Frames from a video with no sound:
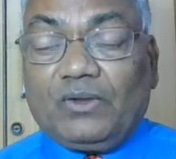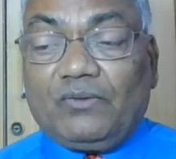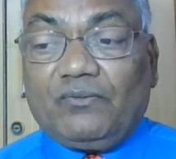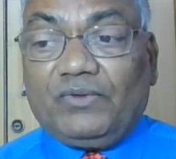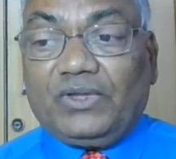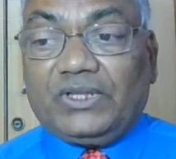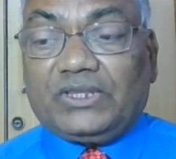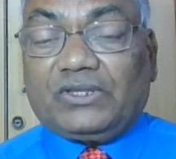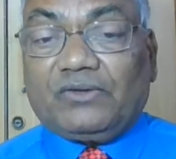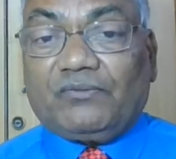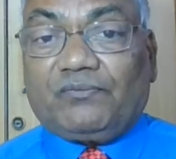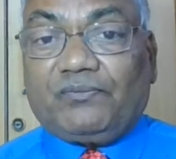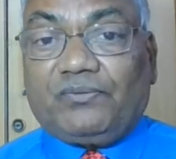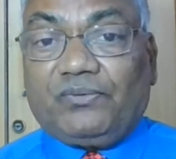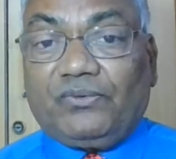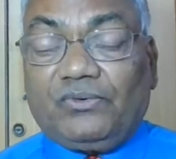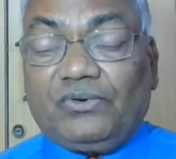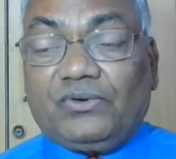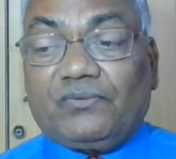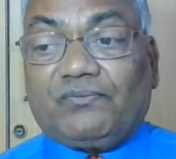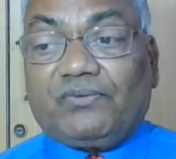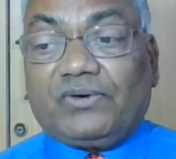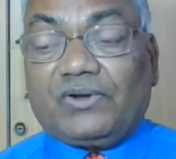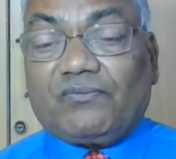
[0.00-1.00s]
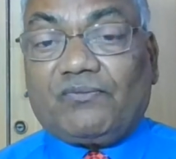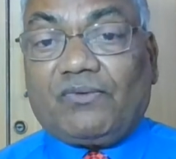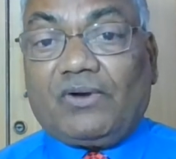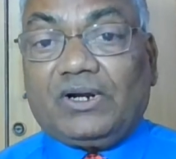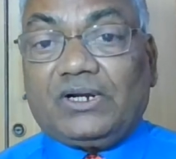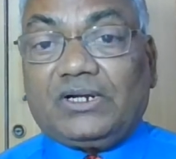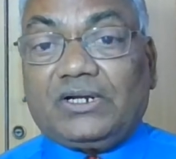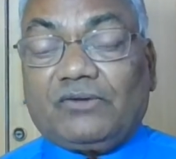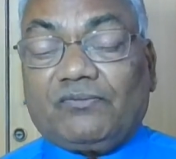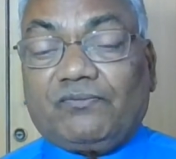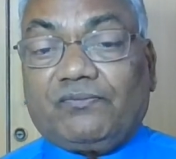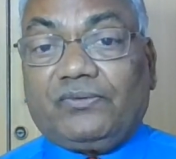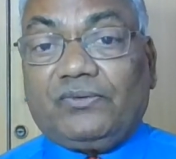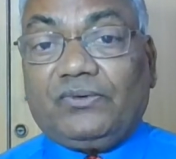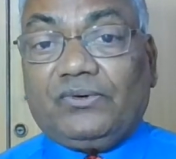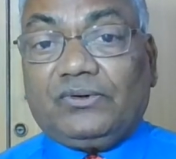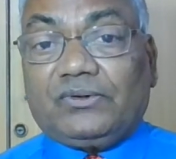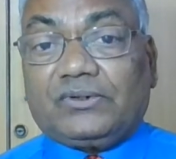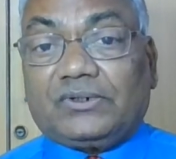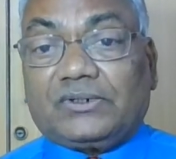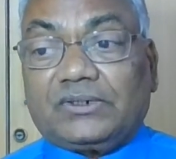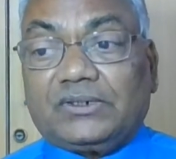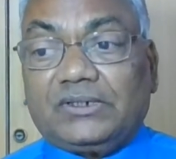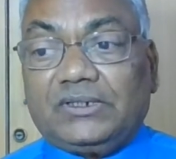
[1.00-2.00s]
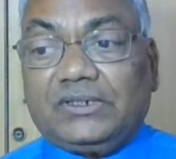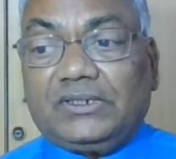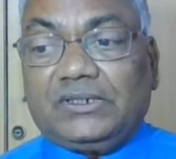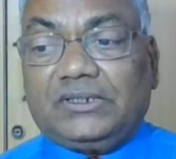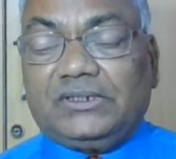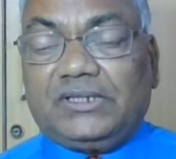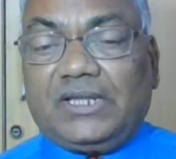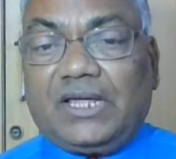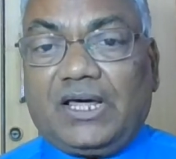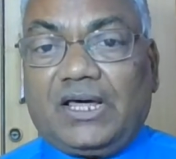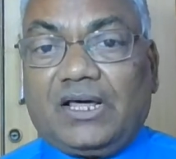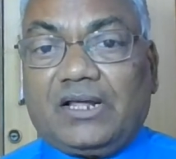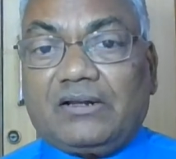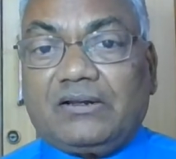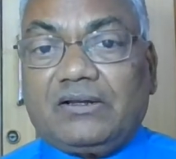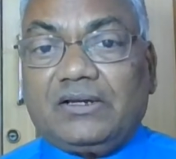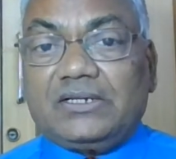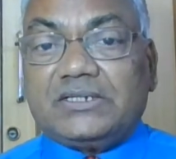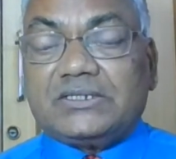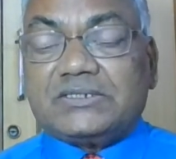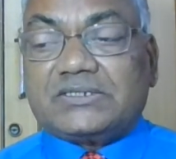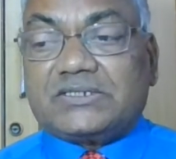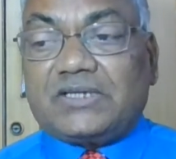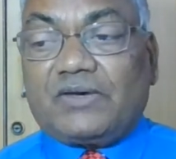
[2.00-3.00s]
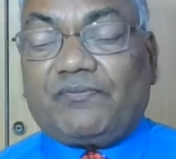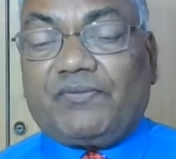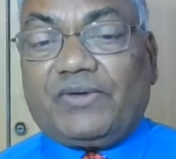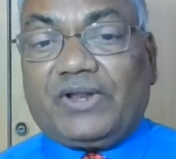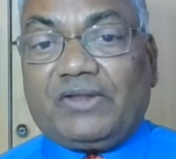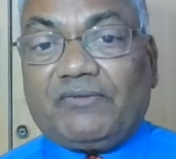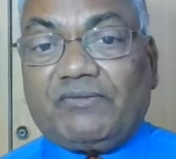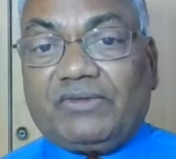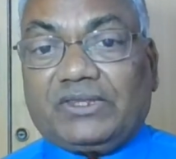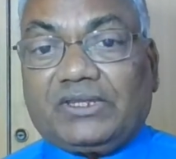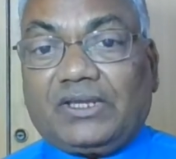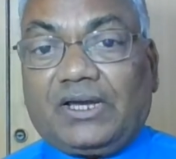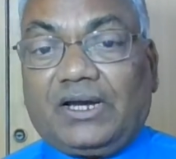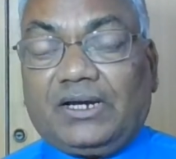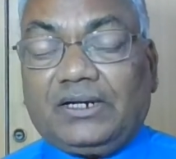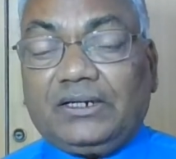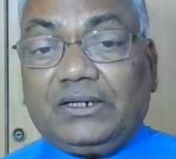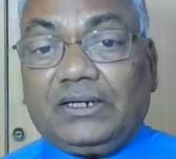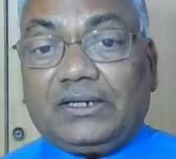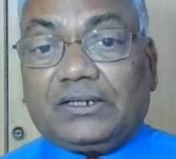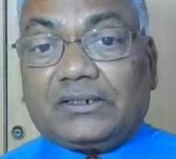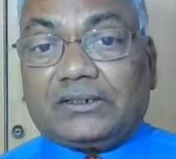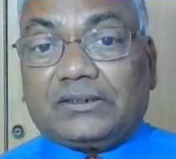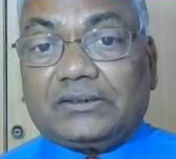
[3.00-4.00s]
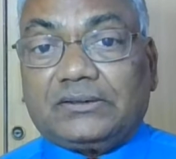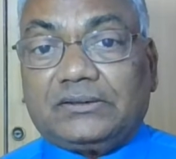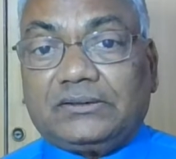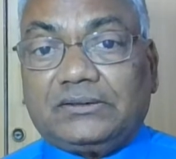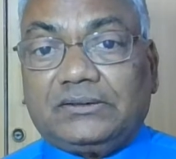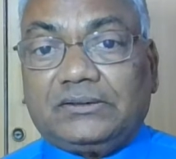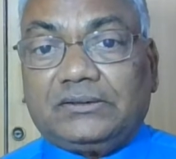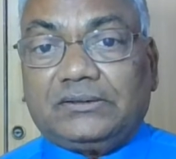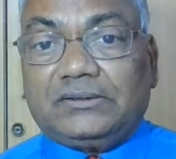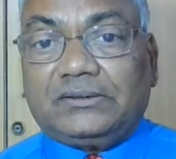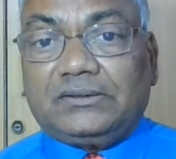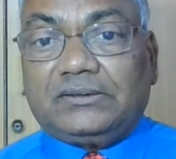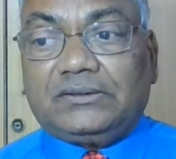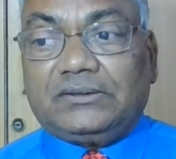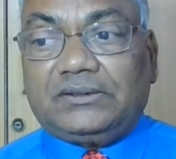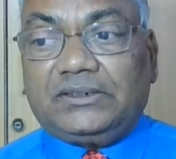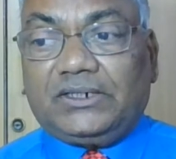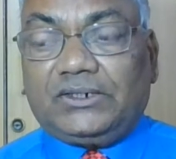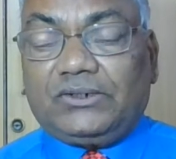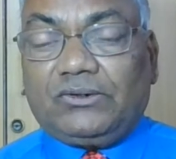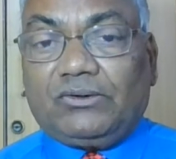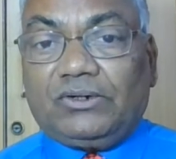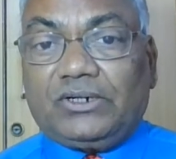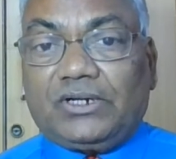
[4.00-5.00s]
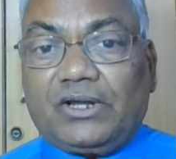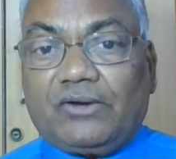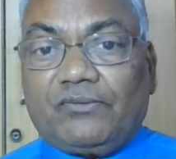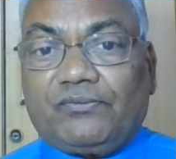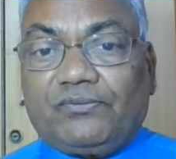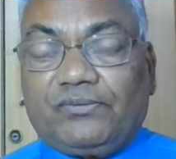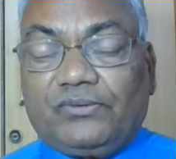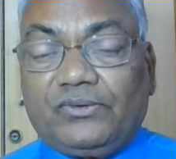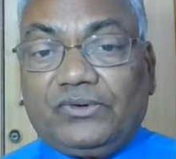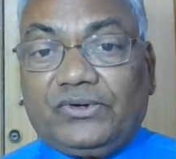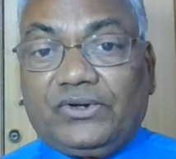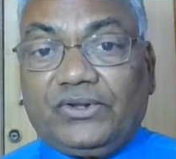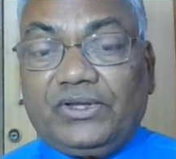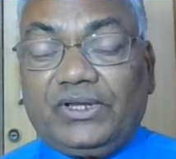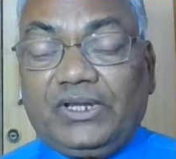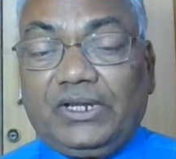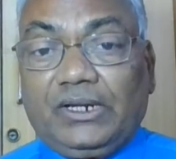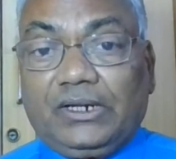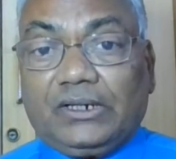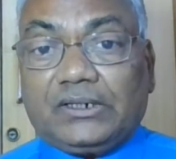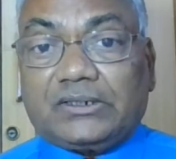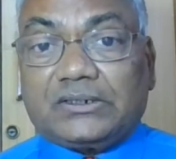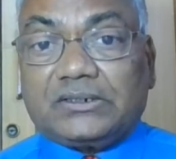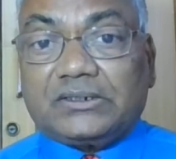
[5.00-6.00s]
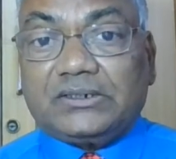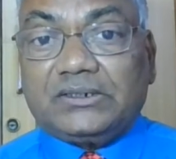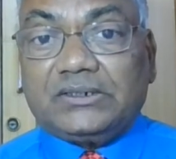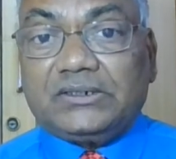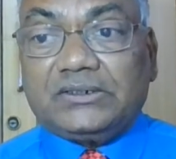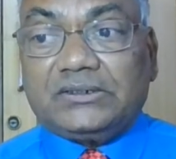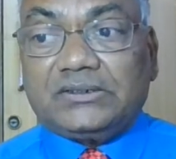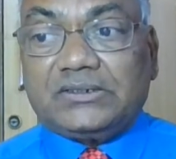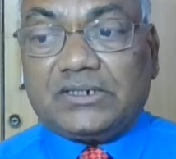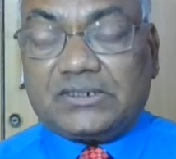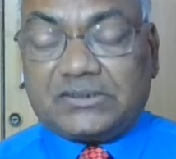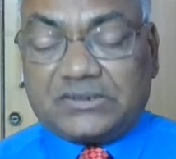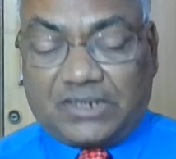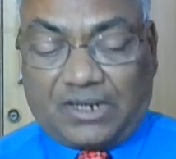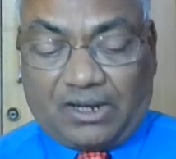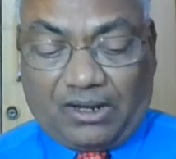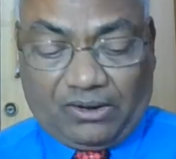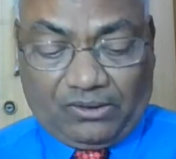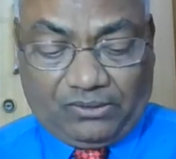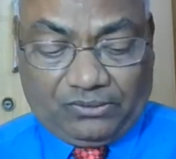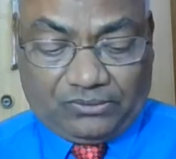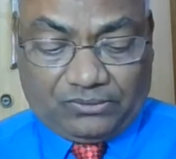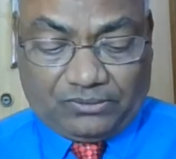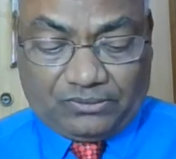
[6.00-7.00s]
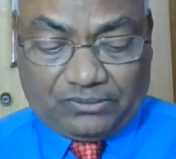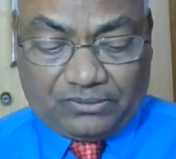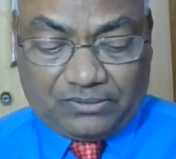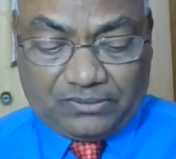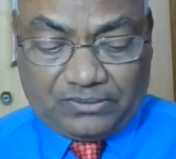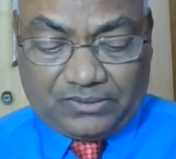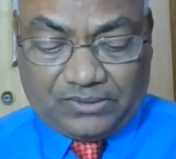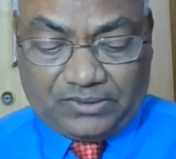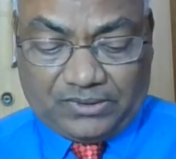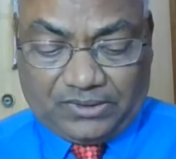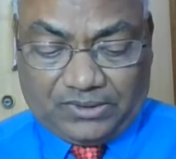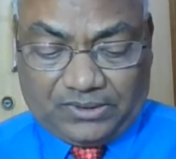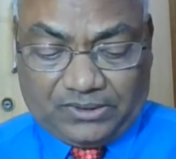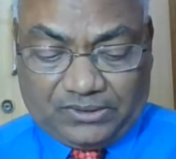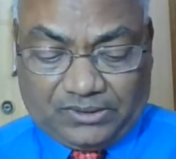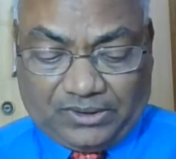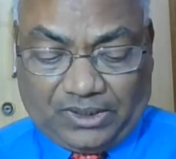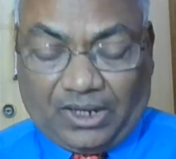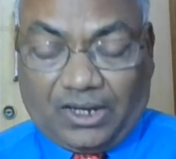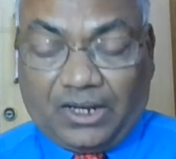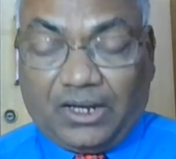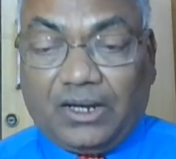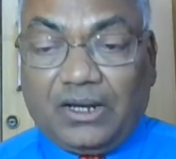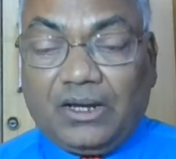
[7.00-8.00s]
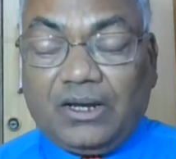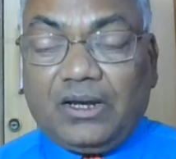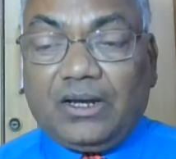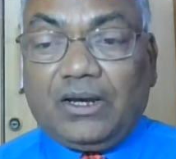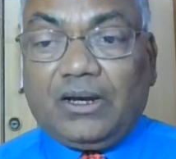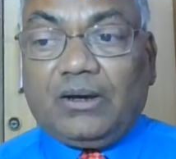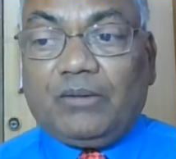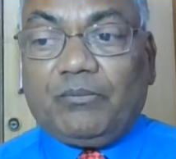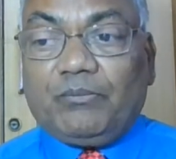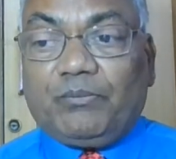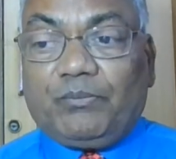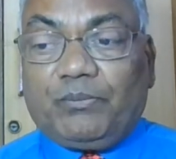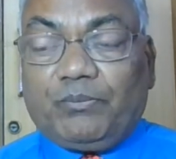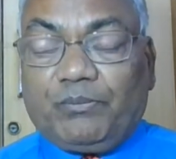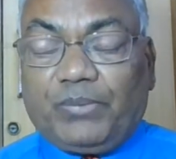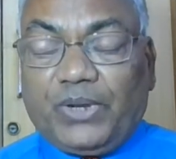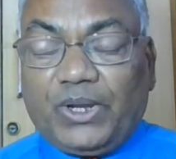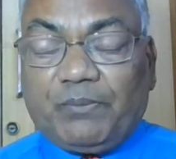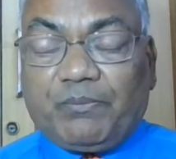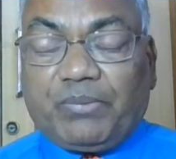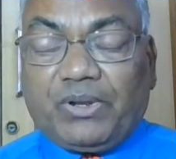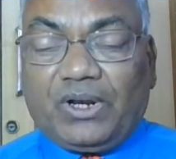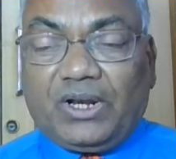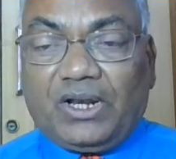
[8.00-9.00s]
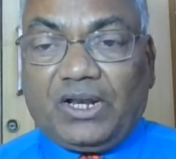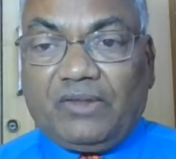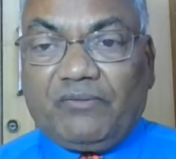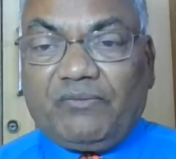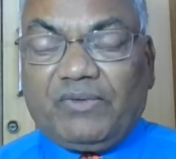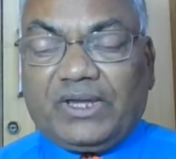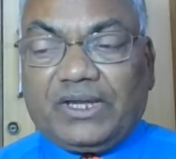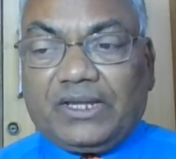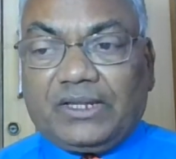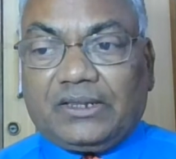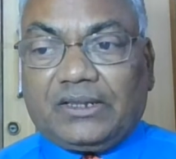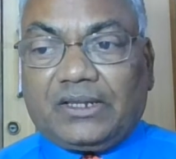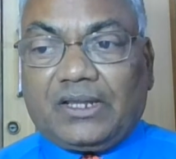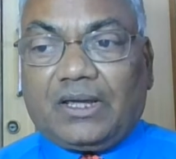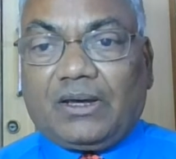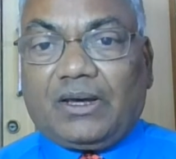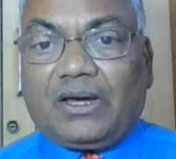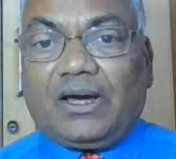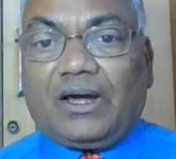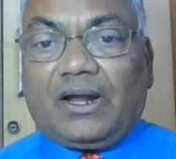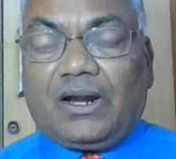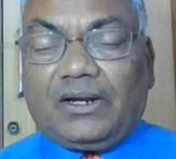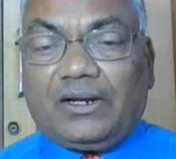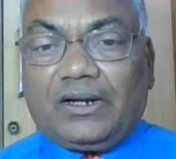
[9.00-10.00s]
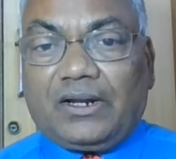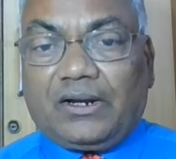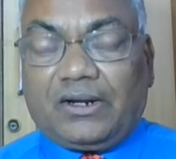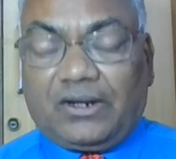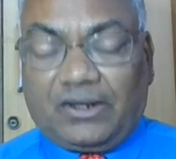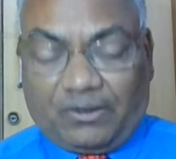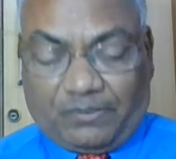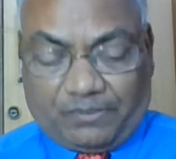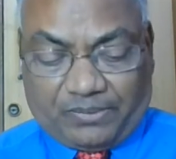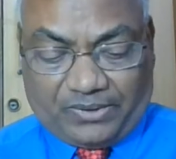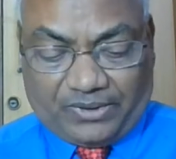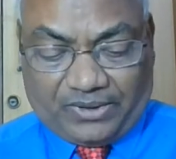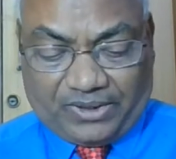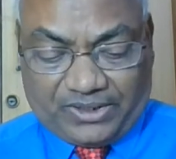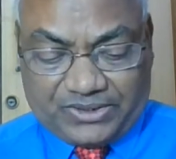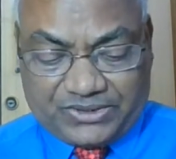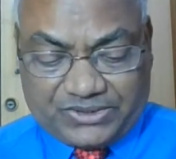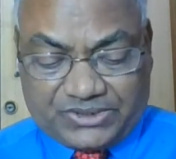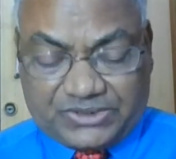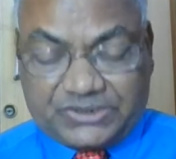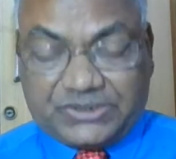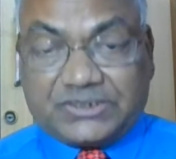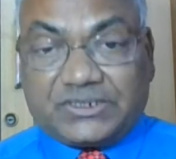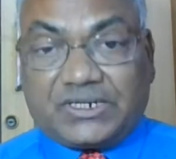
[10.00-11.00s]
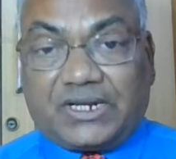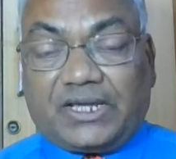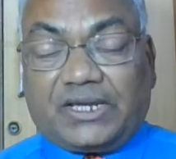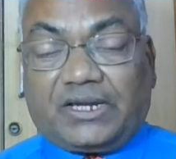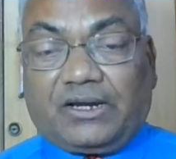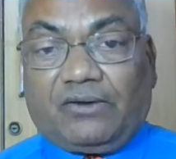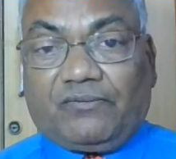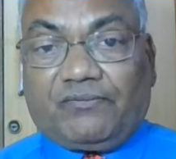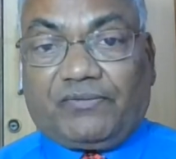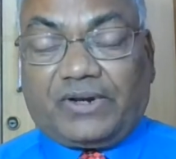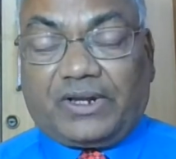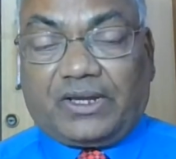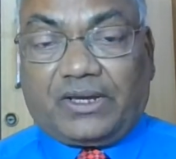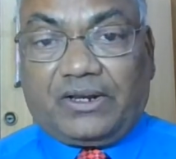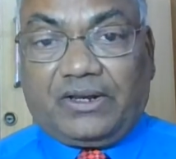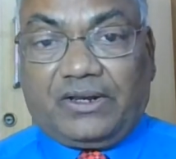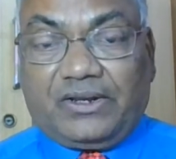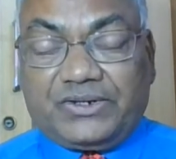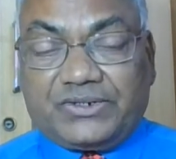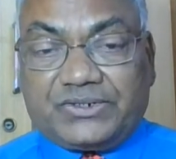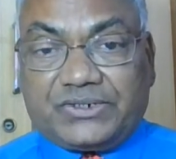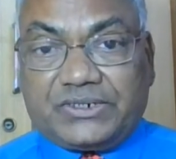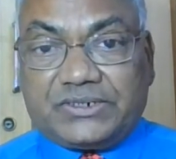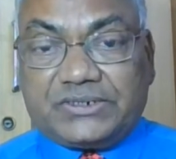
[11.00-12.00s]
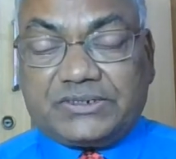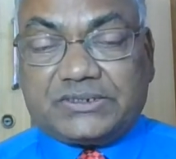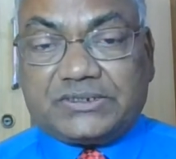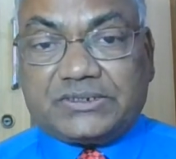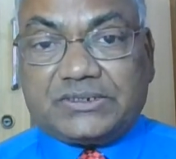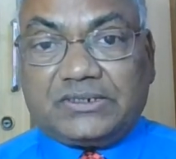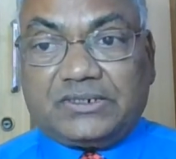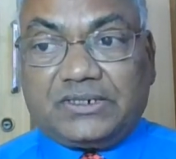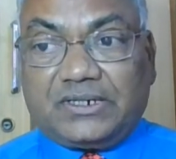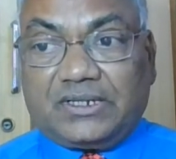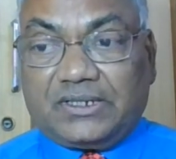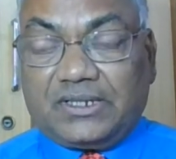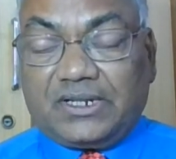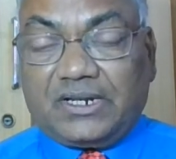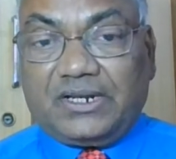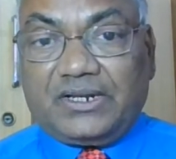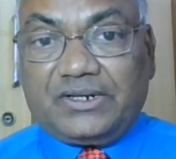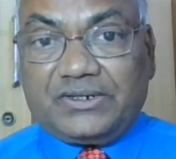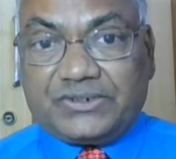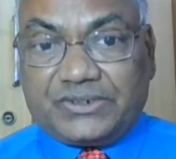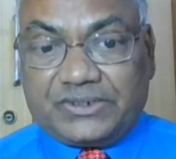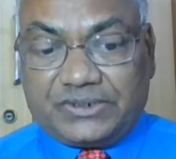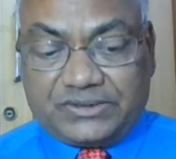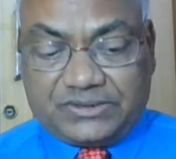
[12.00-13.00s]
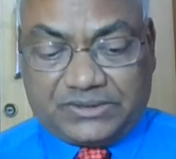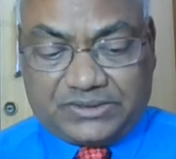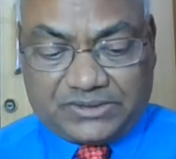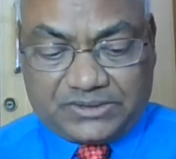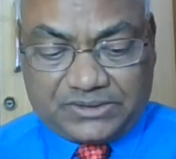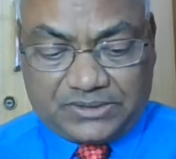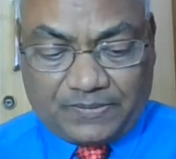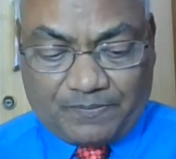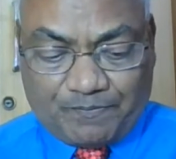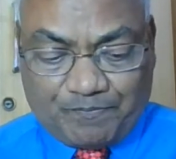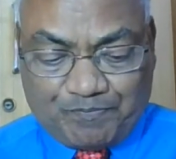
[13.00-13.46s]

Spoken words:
with the food, for want of food. They are suffering with hunger. They don't have food to eat. That's how the people living in the underdeveloped nations like African nations and other nations,